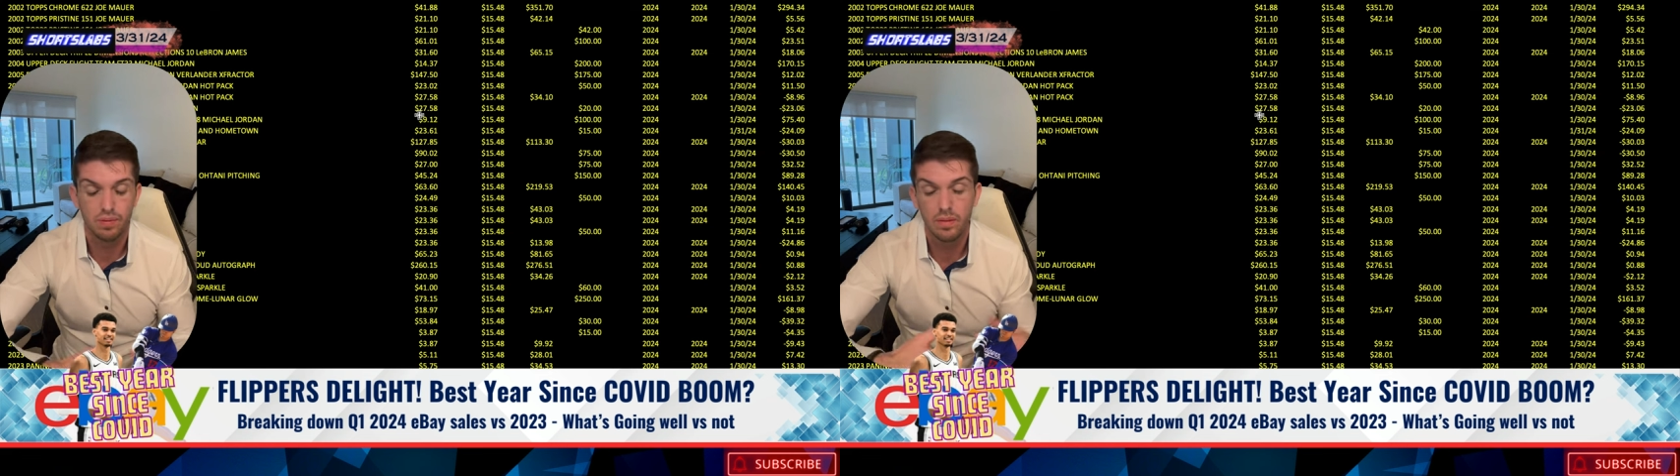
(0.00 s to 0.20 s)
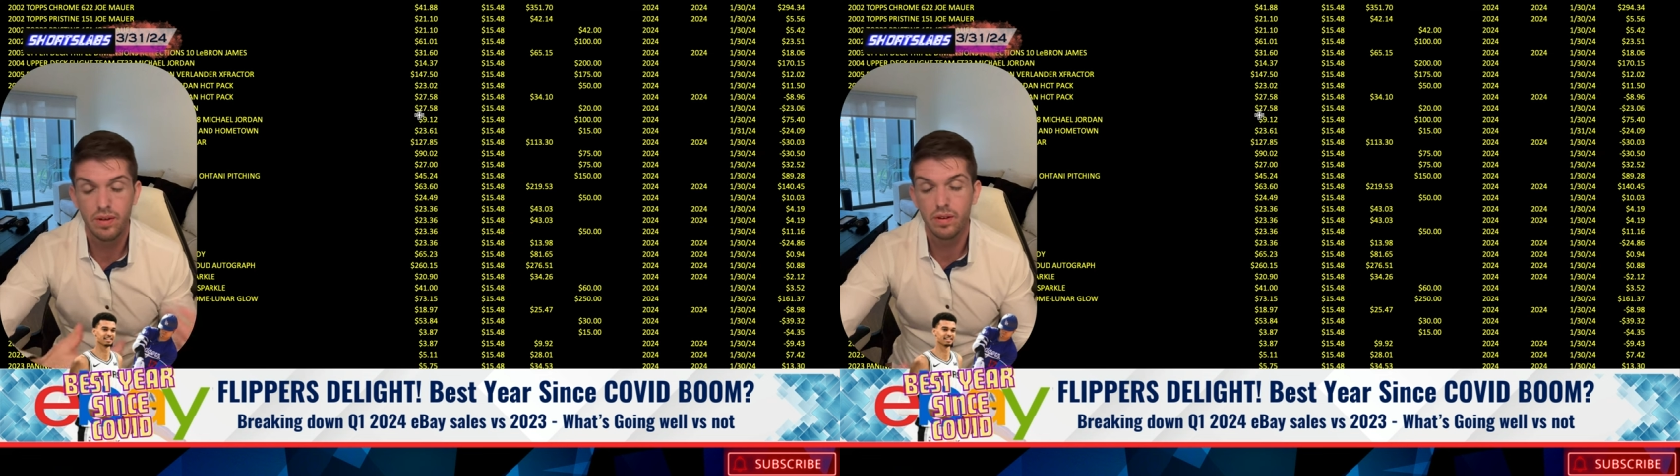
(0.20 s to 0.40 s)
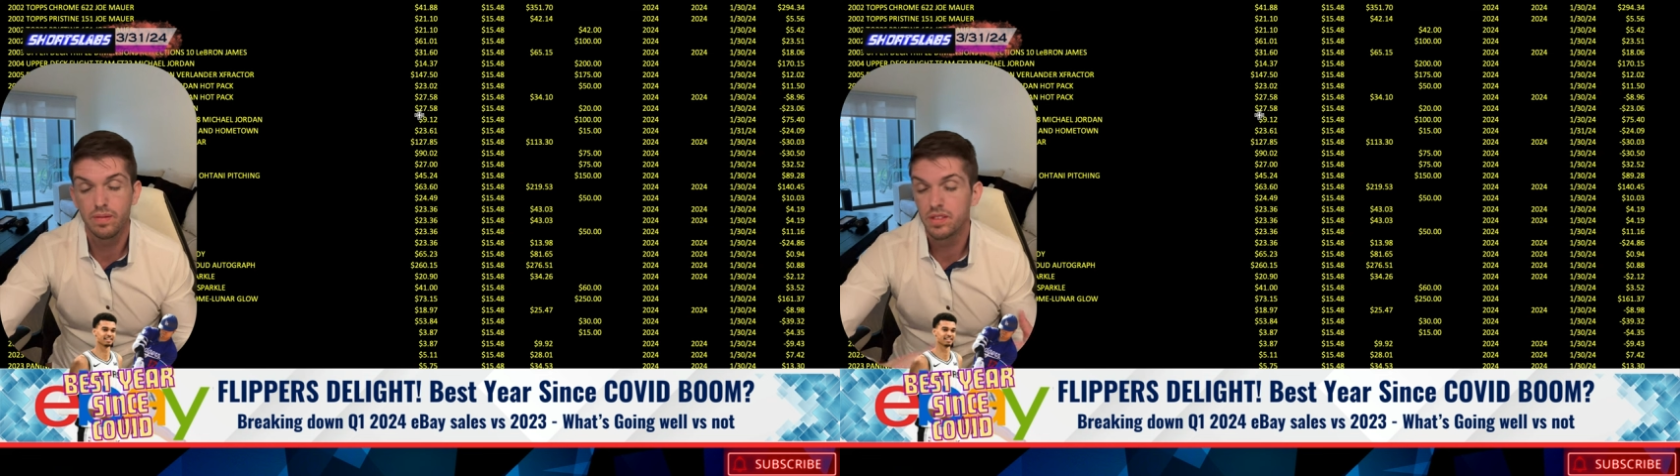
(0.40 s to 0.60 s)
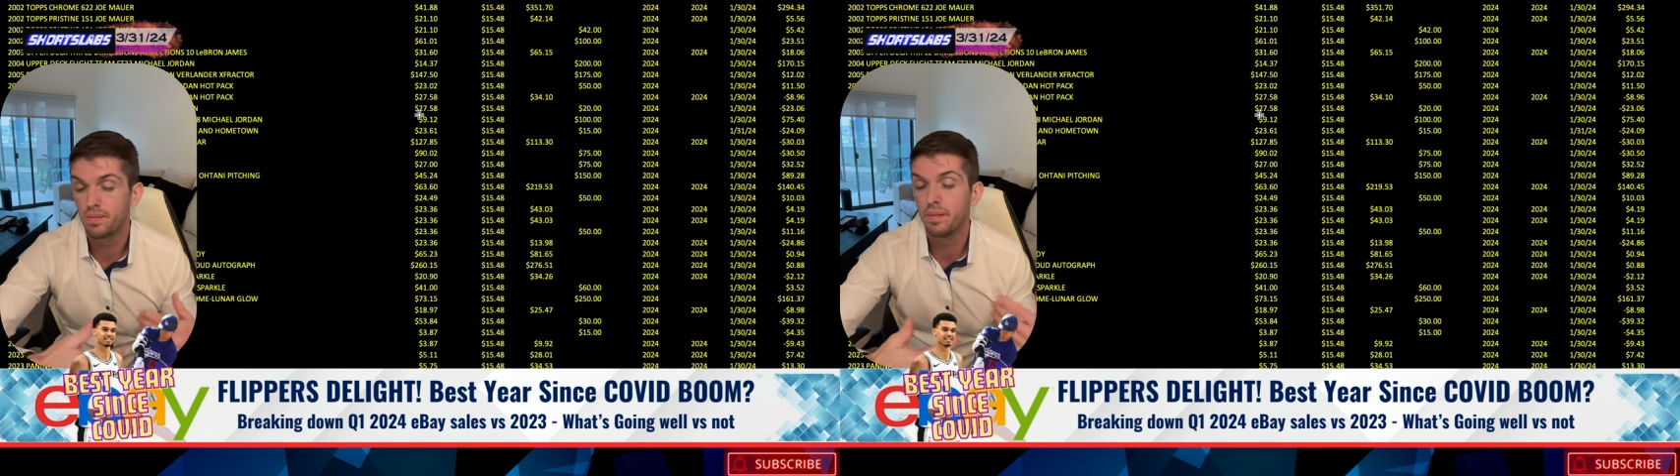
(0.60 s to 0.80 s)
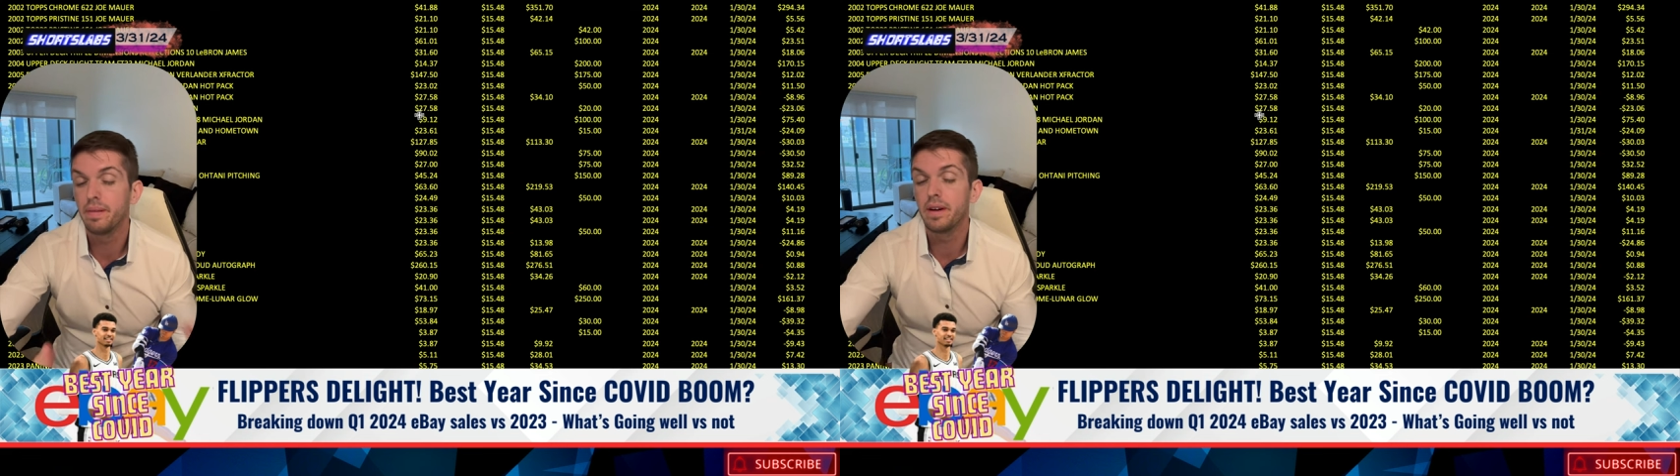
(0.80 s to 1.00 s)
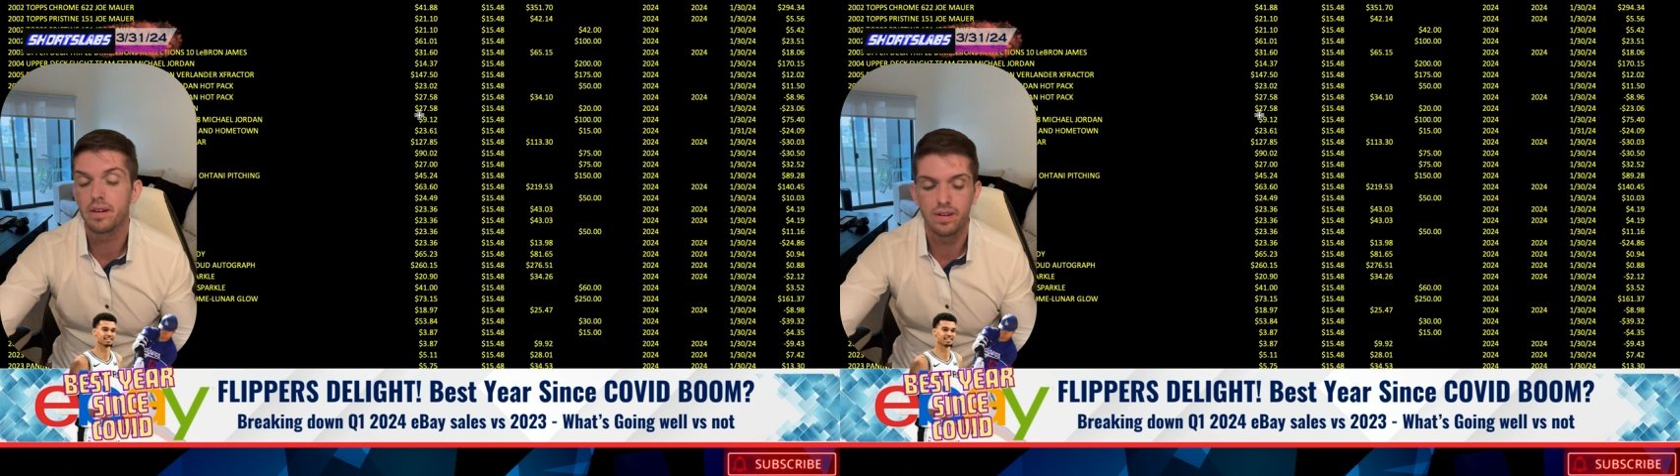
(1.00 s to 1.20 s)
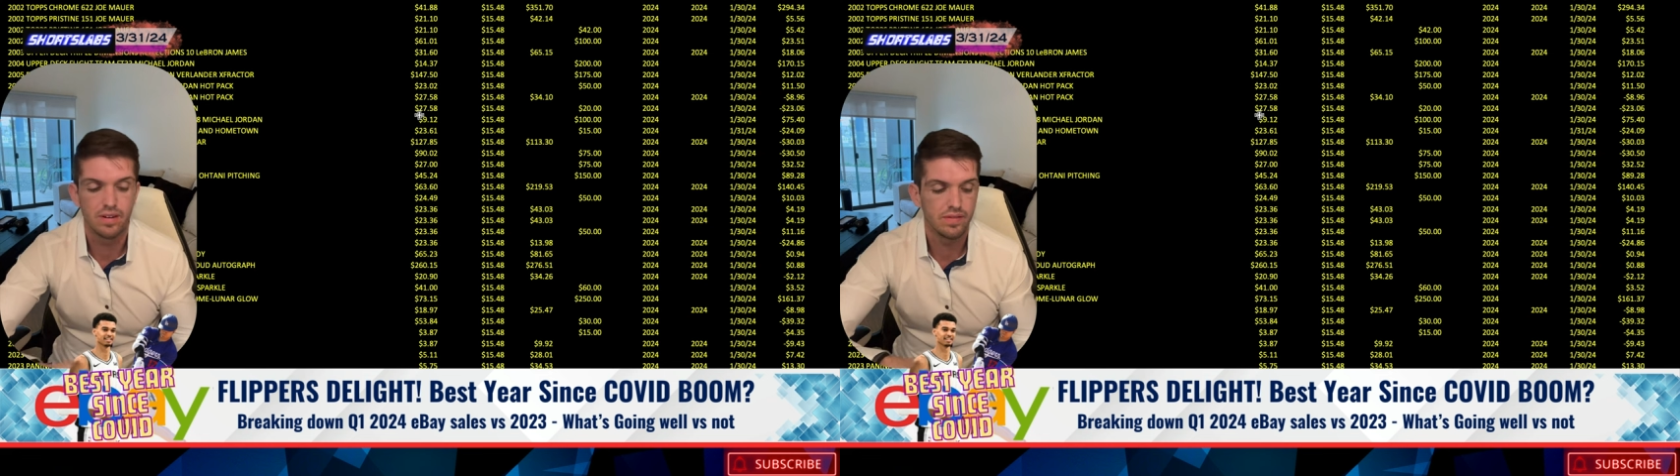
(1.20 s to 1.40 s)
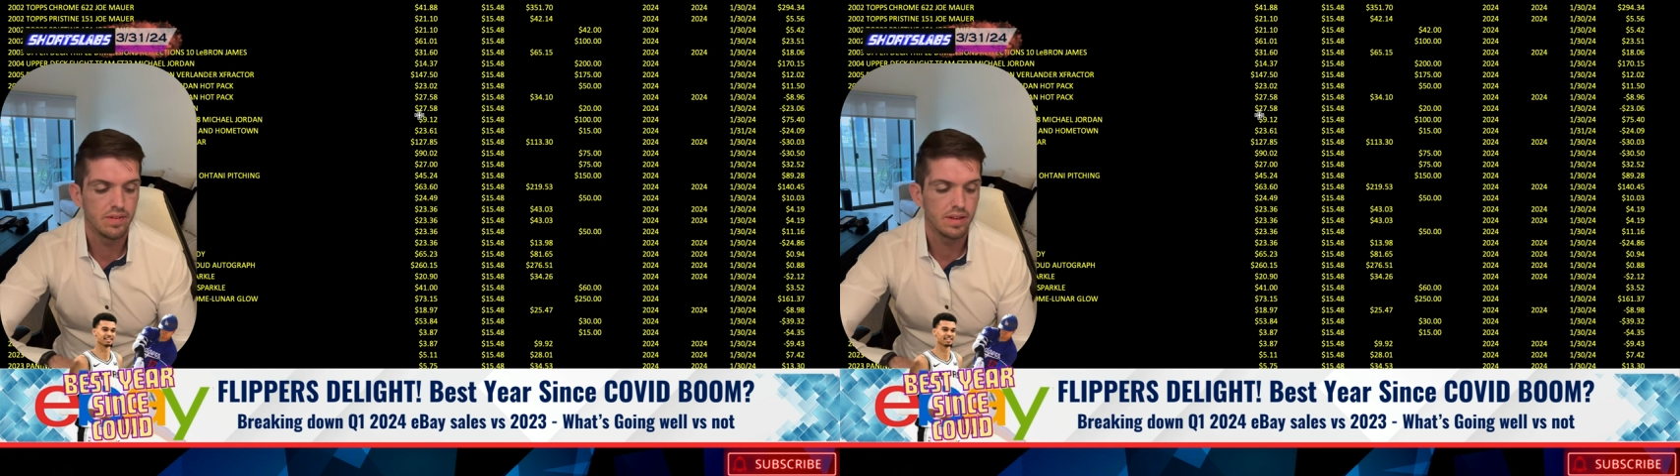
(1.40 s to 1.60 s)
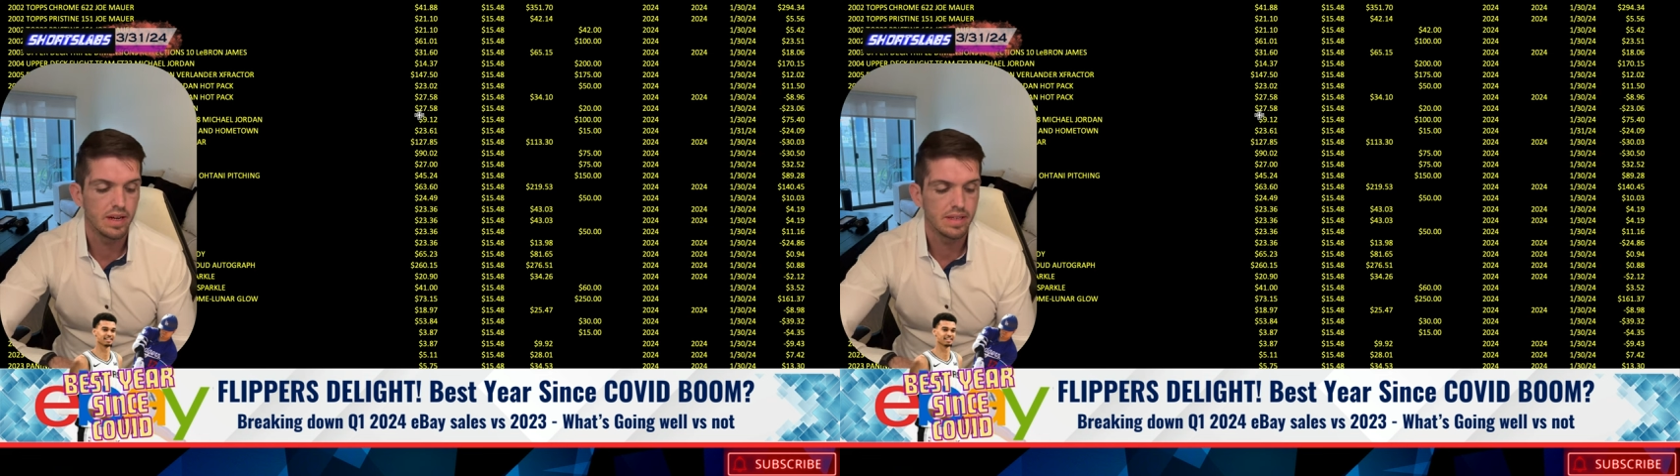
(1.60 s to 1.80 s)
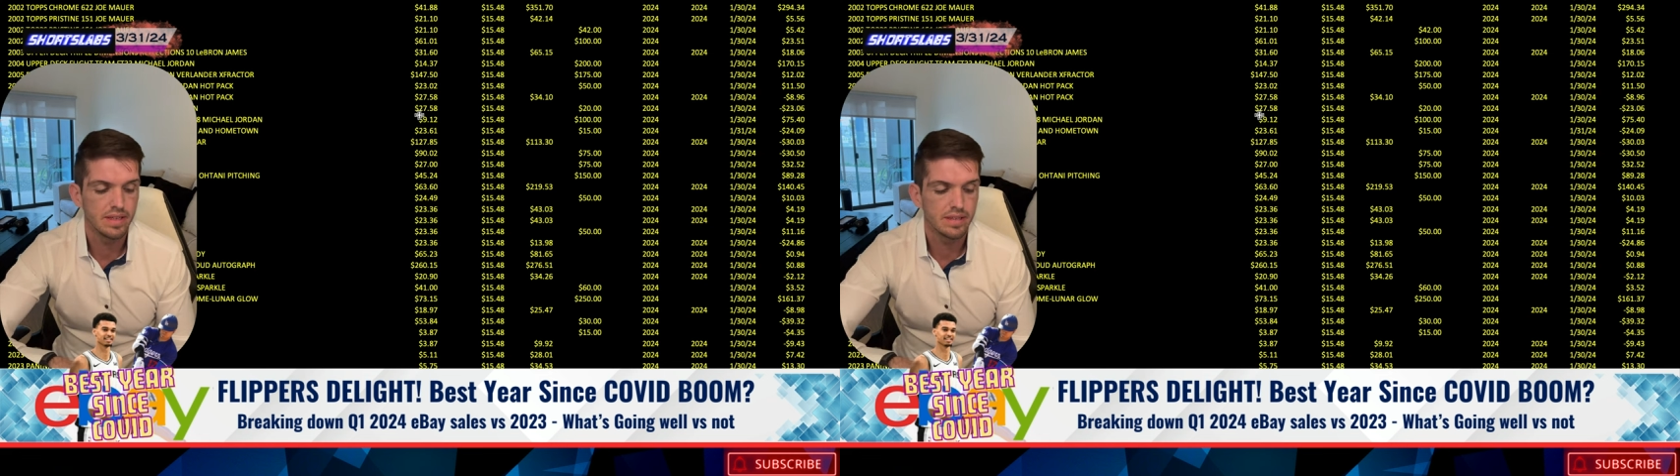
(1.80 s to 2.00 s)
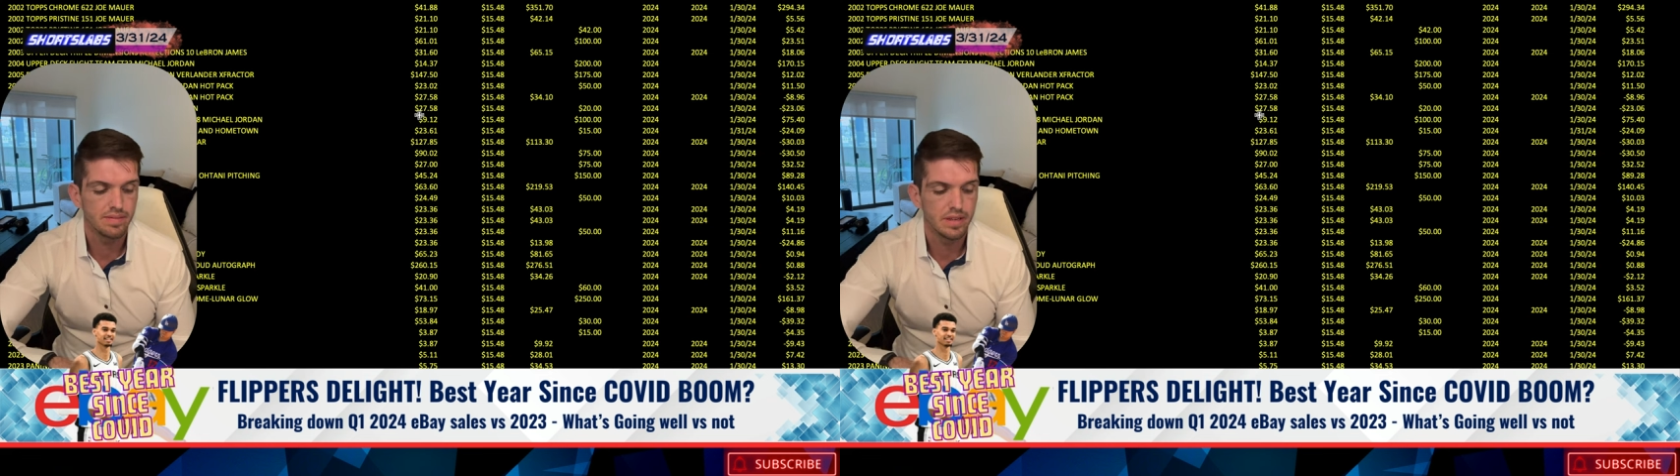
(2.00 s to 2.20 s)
Bowman Chrome is the premier card for a lot of these,